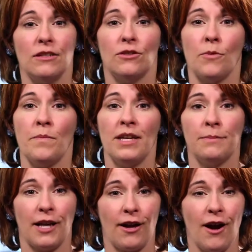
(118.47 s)
So
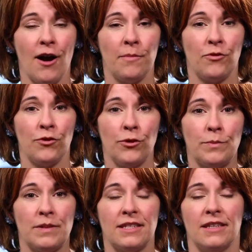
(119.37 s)
meetup.com
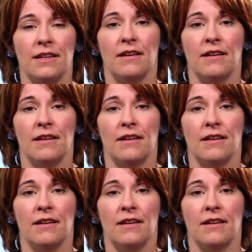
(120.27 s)
groups,